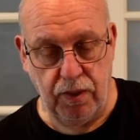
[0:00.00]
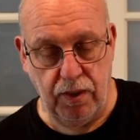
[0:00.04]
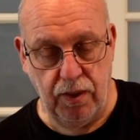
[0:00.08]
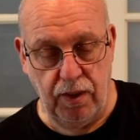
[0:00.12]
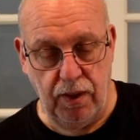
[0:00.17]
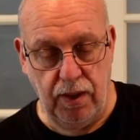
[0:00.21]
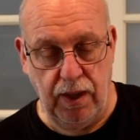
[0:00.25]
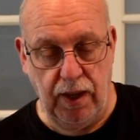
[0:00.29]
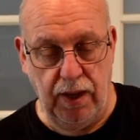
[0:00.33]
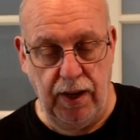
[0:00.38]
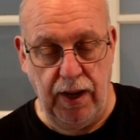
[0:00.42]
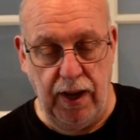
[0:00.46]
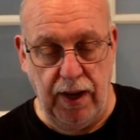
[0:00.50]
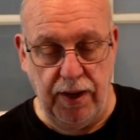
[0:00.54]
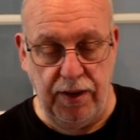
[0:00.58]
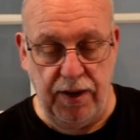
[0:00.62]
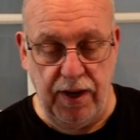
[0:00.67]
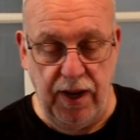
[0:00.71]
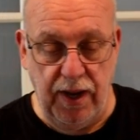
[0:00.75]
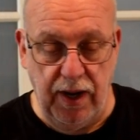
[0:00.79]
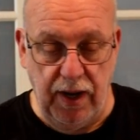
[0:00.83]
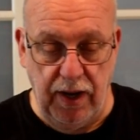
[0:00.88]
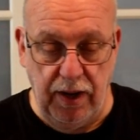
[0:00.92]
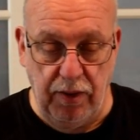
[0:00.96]
And that
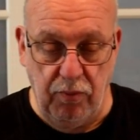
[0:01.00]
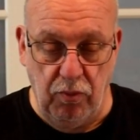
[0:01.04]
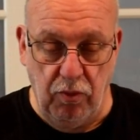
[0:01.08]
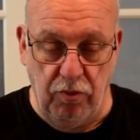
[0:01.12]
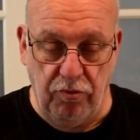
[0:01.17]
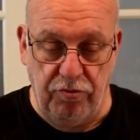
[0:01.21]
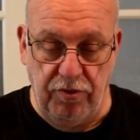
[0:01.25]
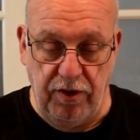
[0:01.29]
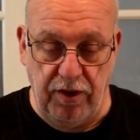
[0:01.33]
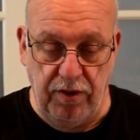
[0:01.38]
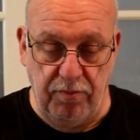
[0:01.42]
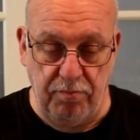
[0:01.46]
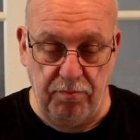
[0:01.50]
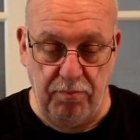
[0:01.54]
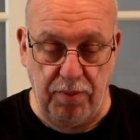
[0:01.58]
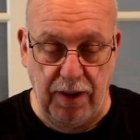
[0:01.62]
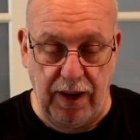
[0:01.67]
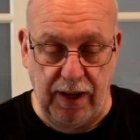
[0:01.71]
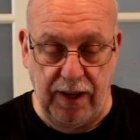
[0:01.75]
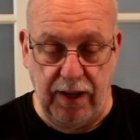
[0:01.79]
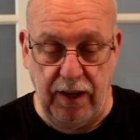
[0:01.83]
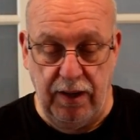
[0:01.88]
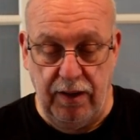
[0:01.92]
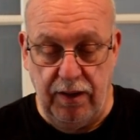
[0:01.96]
daily will fit
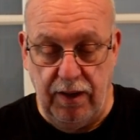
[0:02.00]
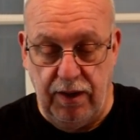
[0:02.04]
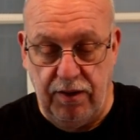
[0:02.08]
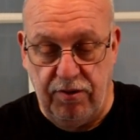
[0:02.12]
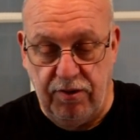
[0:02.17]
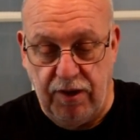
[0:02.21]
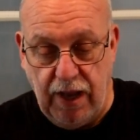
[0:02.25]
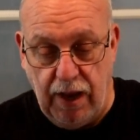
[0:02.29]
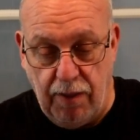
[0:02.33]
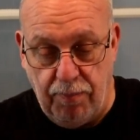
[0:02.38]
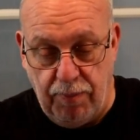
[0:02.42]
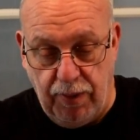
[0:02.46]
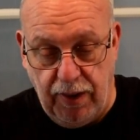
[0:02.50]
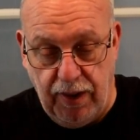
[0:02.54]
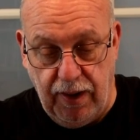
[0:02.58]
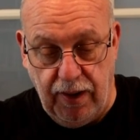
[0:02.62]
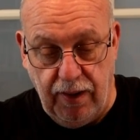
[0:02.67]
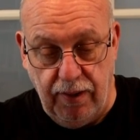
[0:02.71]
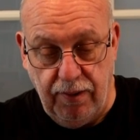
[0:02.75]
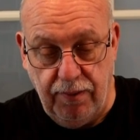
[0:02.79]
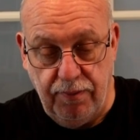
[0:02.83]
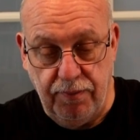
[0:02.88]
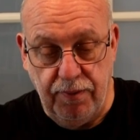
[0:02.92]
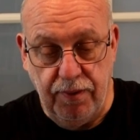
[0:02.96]
back in this gap
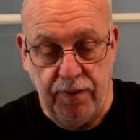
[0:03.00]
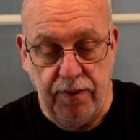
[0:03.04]
here,